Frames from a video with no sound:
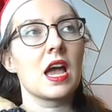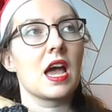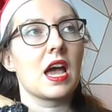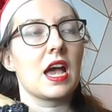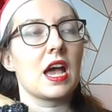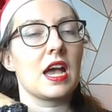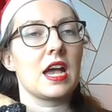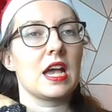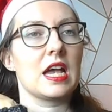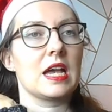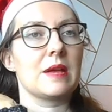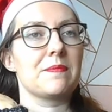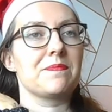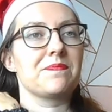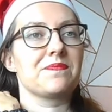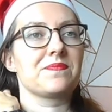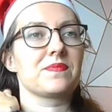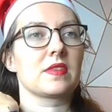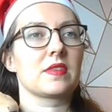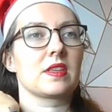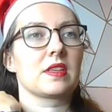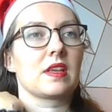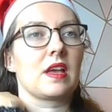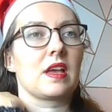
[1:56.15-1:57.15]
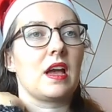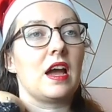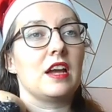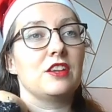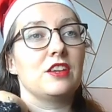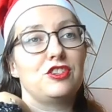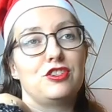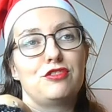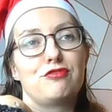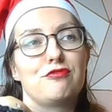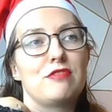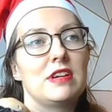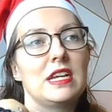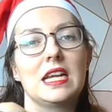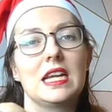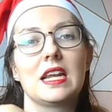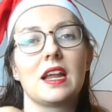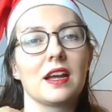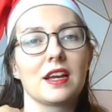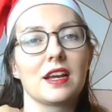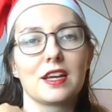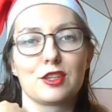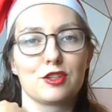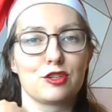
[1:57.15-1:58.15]
I just really
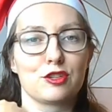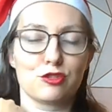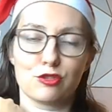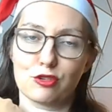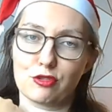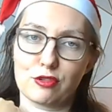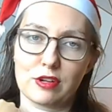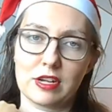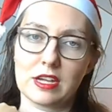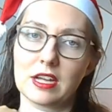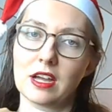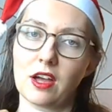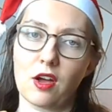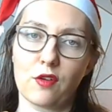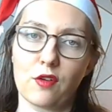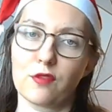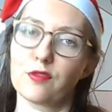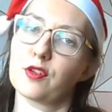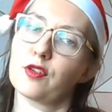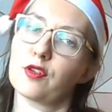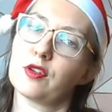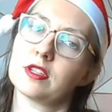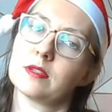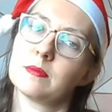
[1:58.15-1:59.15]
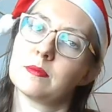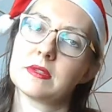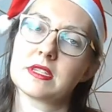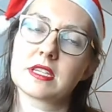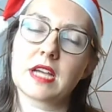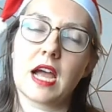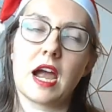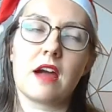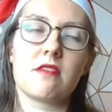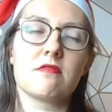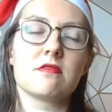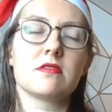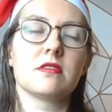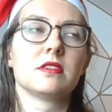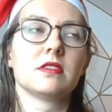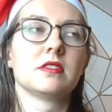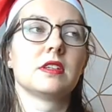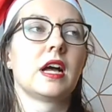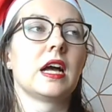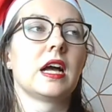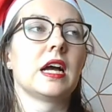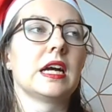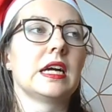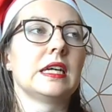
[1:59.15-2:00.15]
like the story of Christmas Carol,
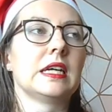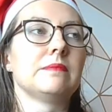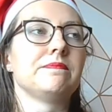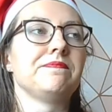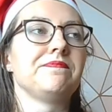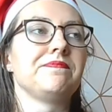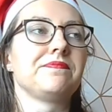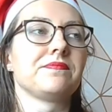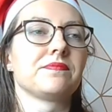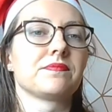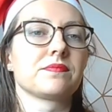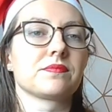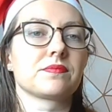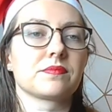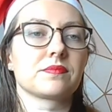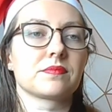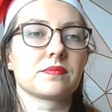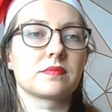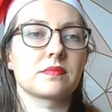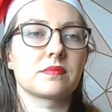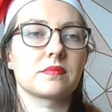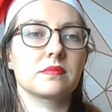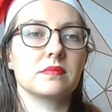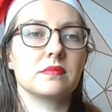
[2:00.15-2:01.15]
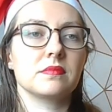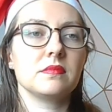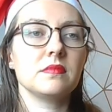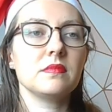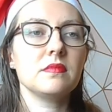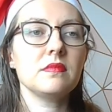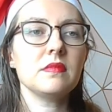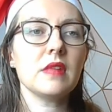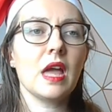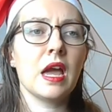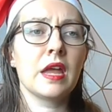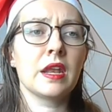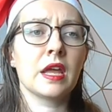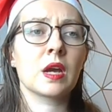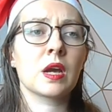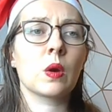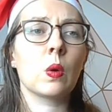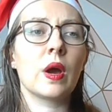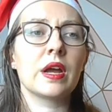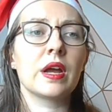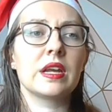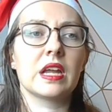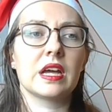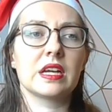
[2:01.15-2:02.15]
and I
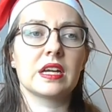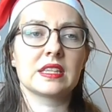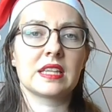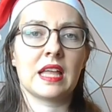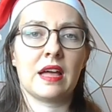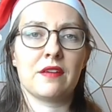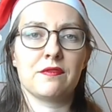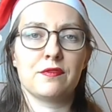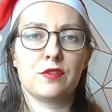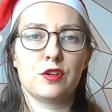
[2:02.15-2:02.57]
quite like that